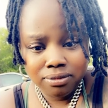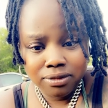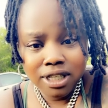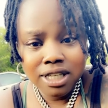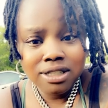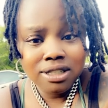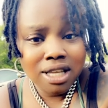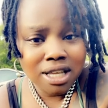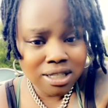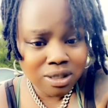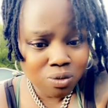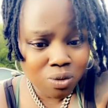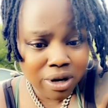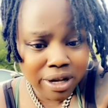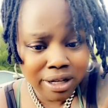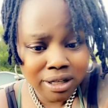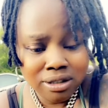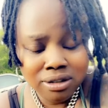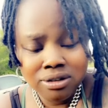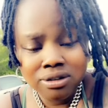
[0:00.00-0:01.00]
Because guess
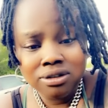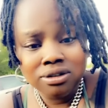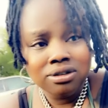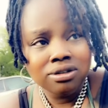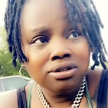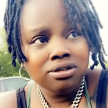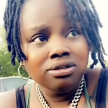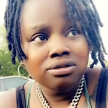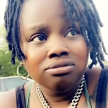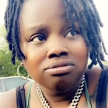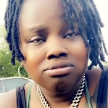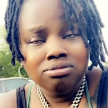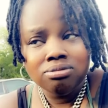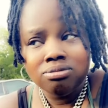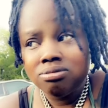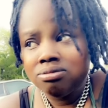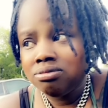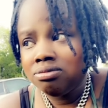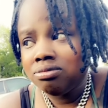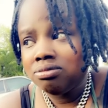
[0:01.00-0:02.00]
what?
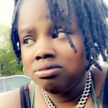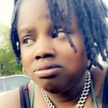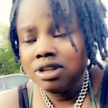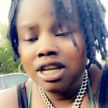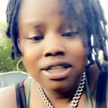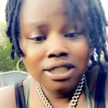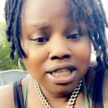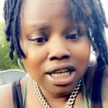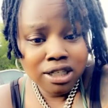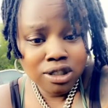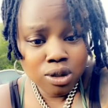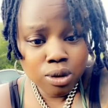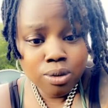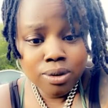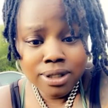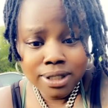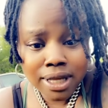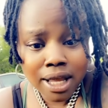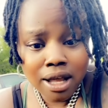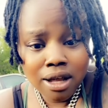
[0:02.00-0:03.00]
It take two
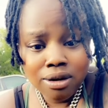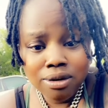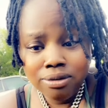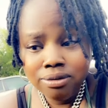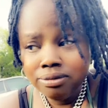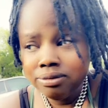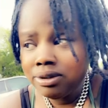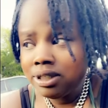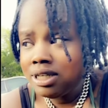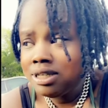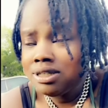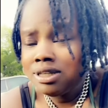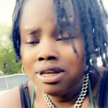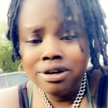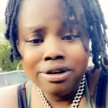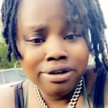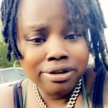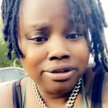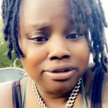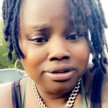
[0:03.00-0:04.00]
to tangle. He's
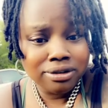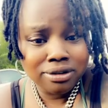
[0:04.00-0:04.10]
here.